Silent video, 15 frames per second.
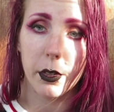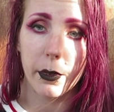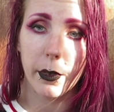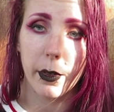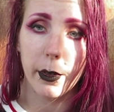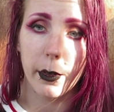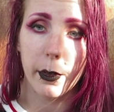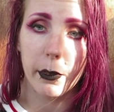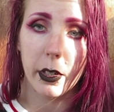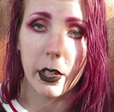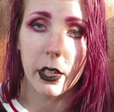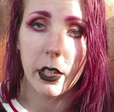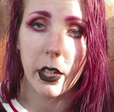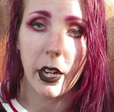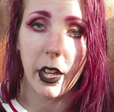over and
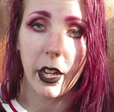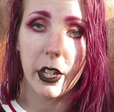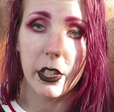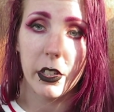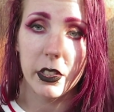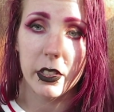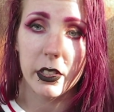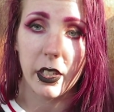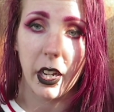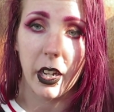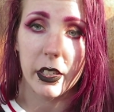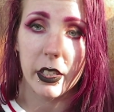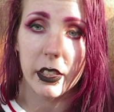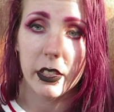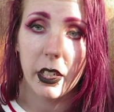over, and I couldn't
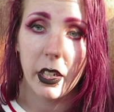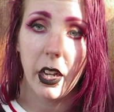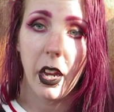stand it.